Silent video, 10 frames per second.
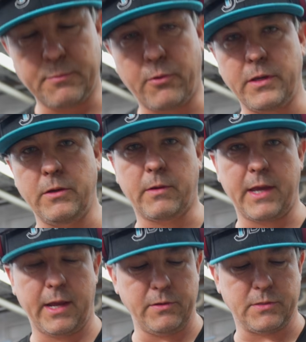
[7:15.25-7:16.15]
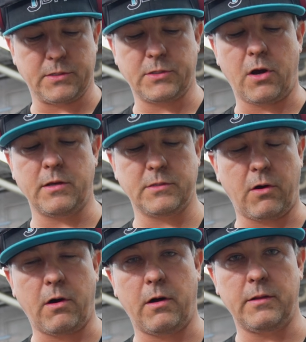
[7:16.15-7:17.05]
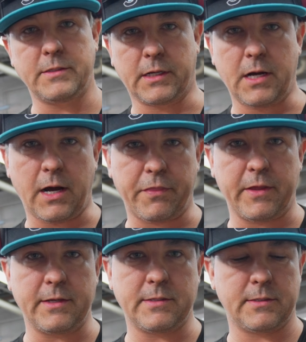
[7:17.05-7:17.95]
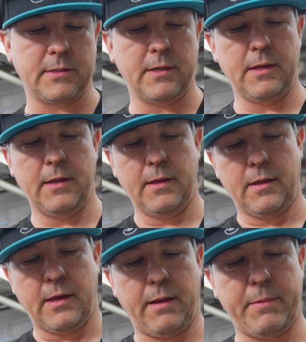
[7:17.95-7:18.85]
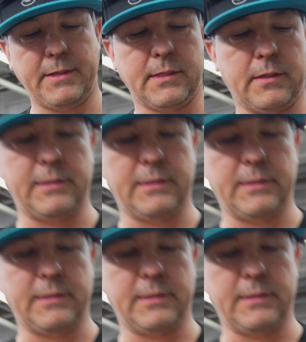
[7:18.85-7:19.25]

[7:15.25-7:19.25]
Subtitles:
point, you can use a Sawzall to cut this and basically